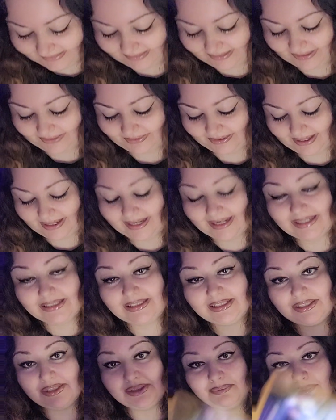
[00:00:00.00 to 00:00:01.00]
All right,
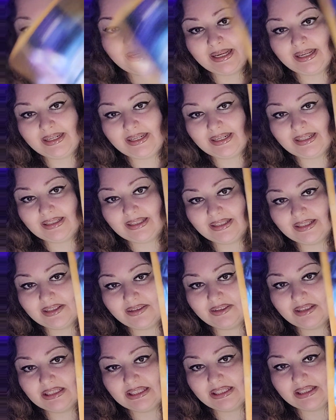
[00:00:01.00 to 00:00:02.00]
you made it. This
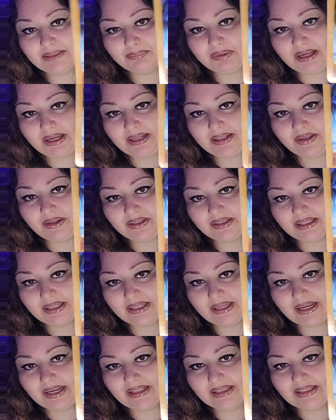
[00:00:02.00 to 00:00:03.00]
this plane looks
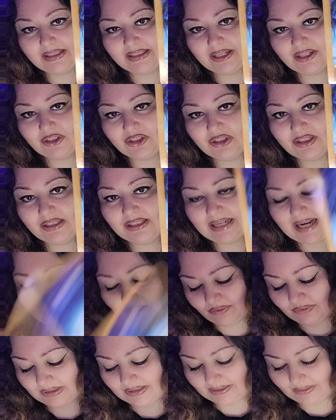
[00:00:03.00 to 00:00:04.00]
like it's touching
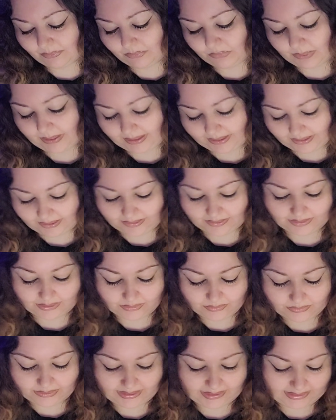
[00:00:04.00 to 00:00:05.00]
down somewhere,
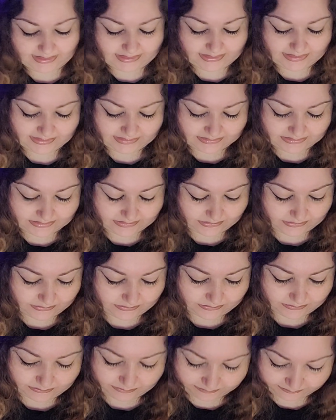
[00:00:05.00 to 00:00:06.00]
okay?
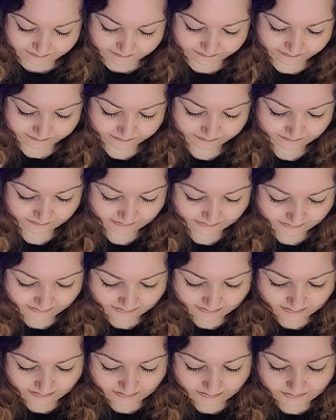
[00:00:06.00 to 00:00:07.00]
So
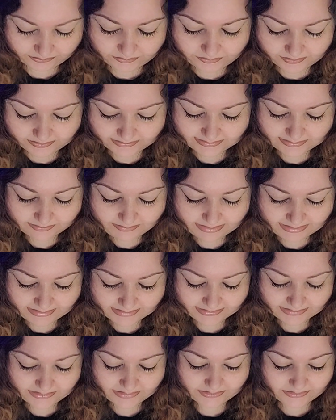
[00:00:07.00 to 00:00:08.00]
you're going to make
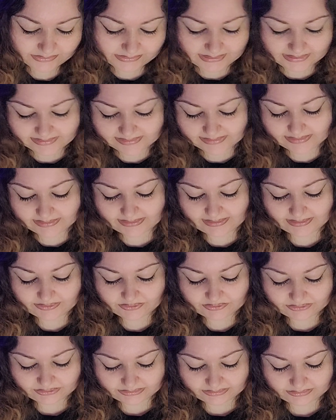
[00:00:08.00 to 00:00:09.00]
it to your
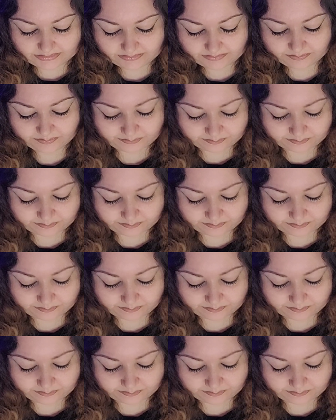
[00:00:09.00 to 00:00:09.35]
destination.